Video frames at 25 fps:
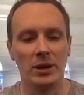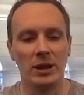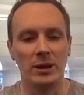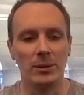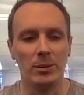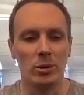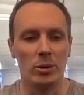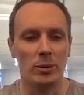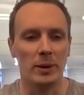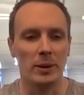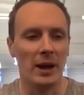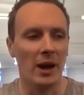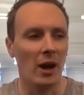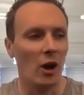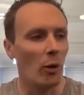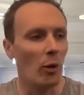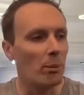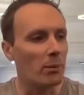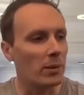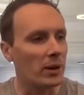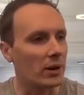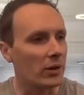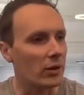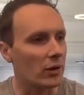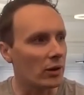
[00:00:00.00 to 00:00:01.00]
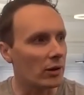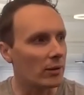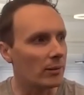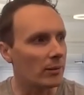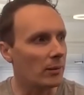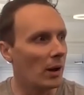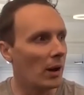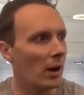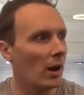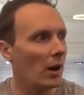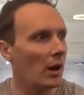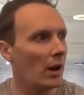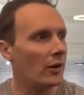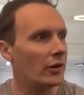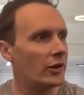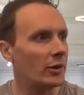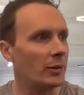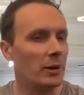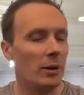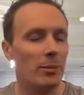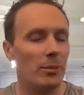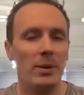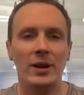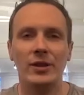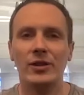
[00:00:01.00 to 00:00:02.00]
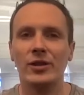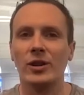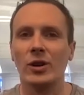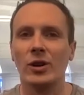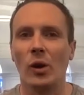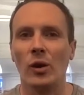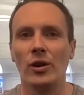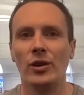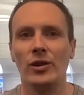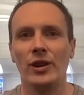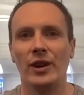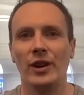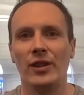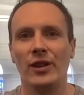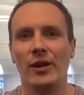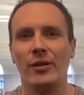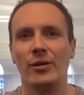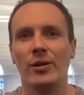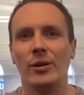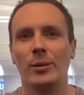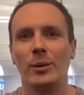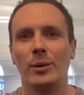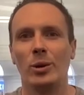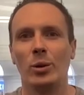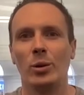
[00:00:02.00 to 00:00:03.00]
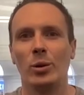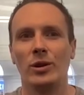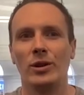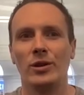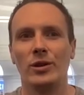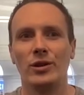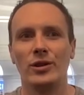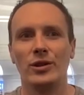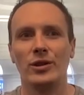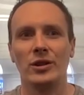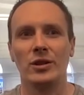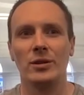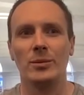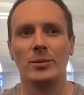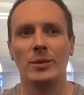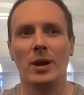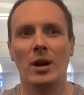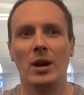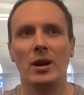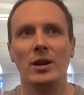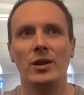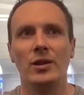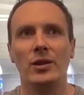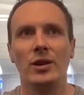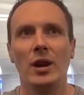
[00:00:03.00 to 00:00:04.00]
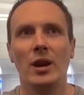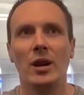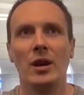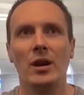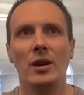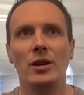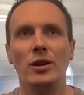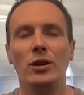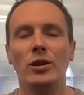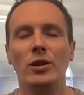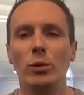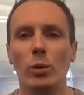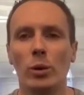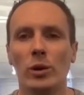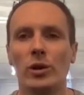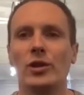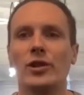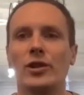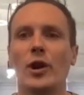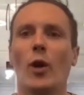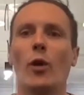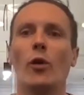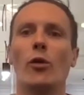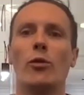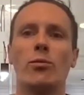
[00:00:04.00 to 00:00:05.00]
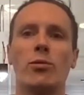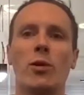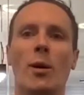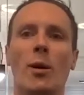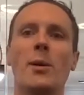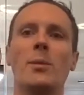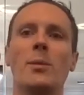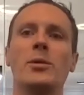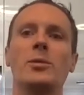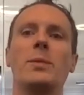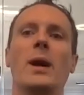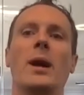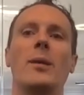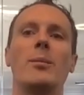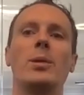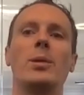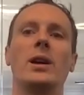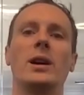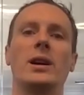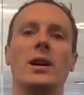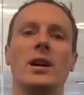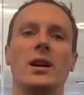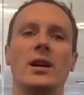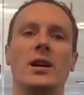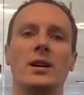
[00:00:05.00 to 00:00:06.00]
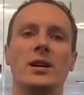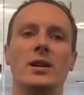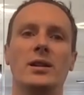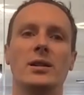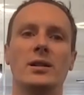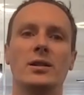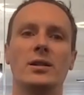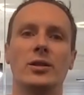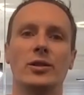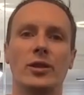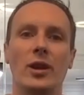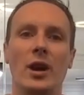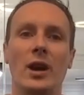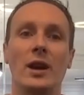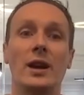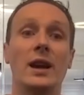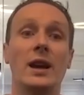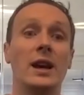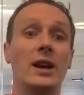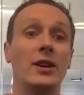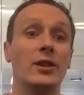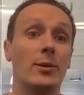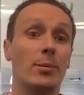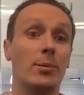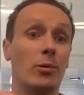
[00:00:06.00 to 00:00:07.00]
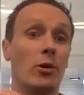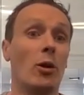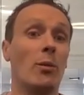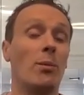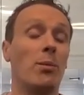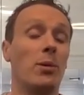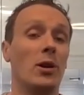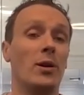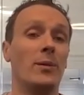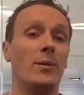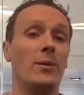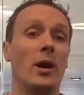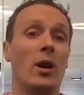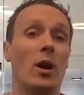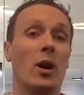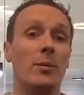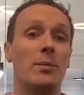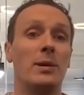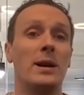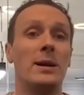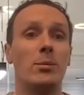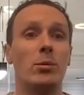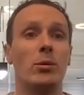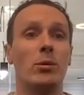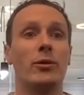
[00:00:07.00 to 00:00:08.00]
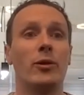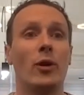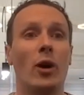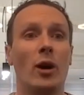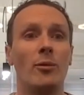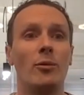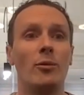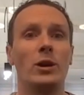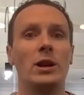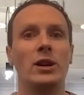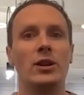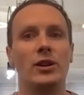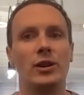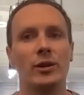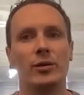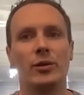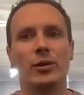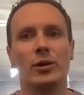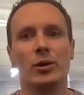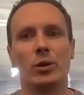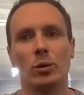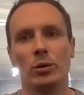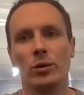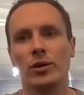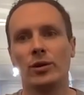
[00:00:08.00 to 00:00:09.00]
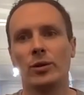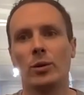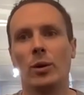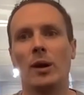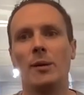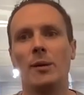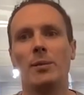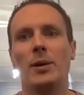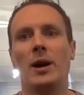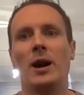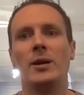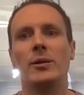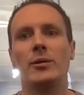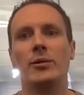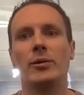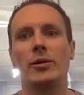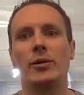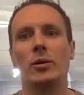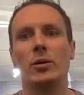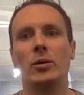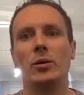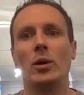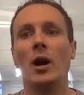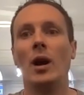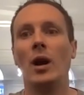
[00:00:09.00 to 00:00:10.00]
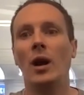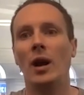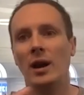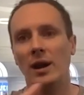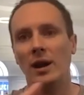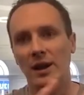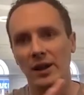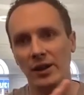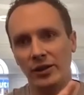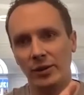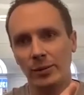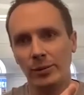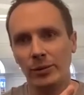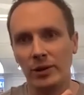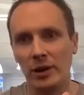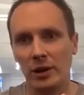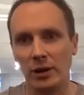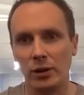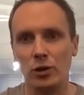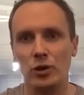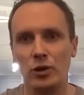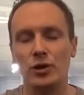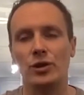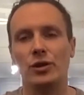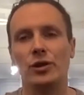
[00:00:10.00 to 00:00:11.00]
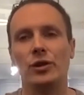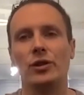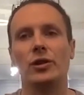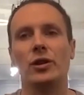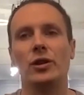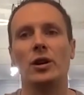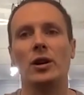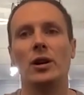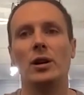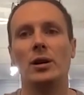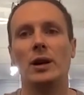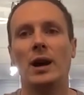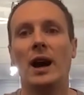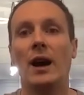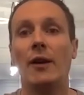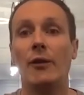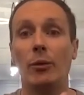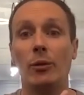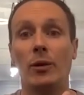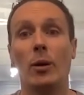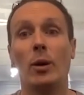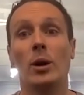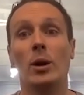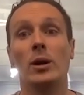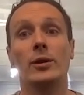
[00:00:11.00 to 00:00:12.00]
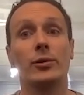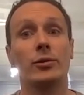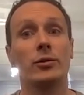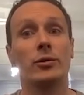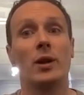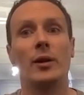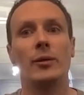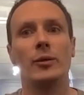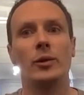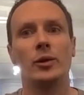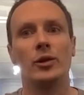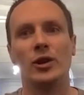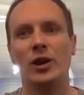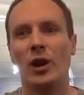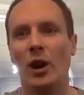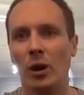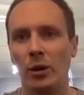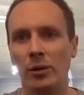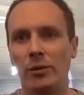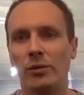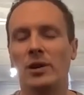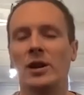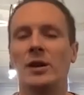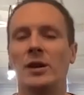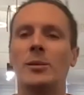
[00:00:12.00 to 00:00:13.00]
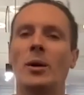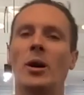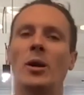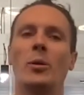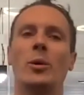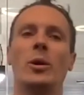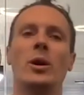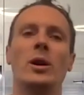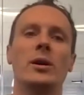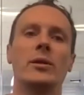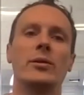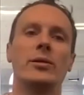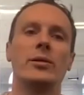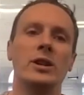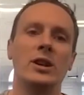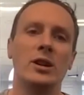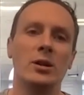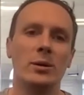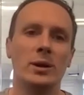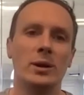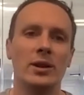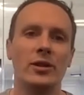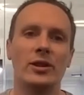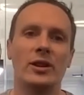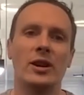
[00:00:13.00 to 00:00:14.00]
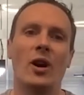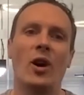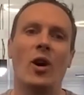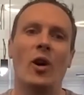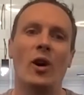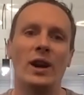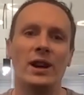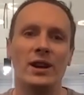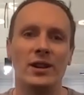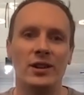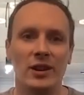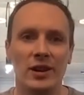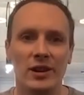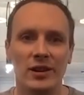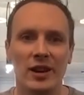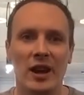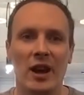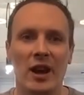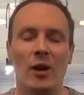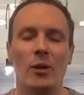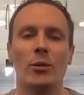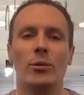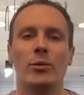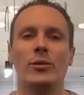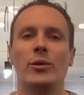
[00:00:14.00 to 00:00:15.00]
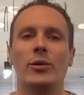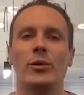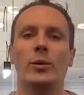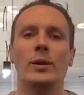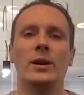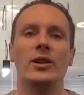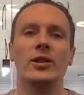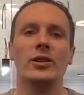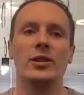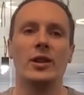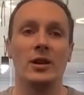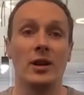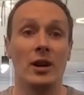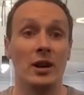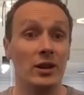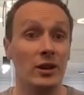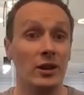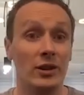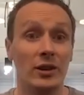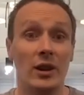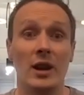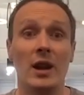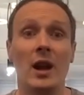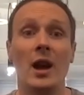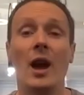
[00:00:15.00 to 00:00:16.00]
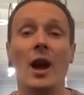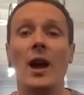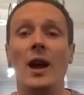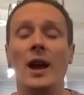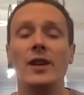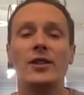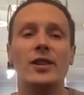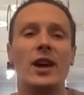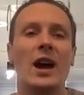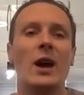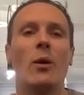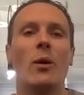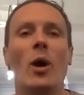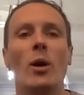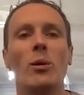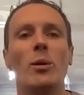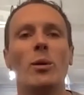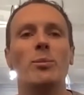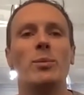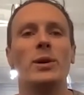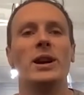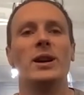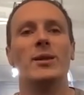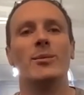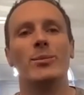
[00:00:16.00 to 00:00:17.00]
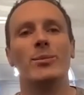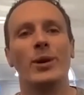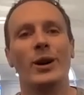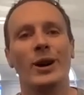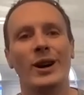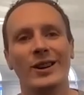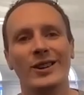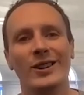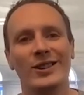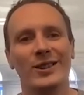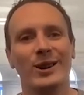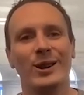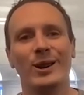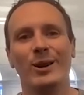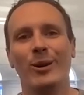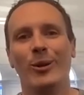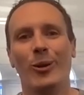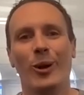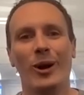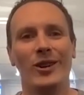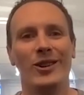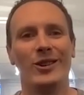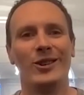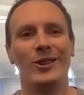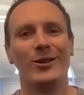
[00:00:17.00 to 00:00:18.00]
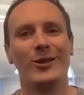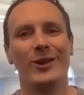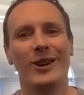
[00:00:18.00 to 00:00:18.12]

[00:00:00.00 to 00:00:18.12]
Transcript: people and be helping them. Some of the best content I think we all consume, like is you want to solve problems publicly. You're saying, here's a problem that a lot of people find really difficult, it's quite painful, and here's some solutions that have worked for others, and hopefully it might work for you. And it's kind and it's helpful. And it's like you say, it's how I would be in person in one to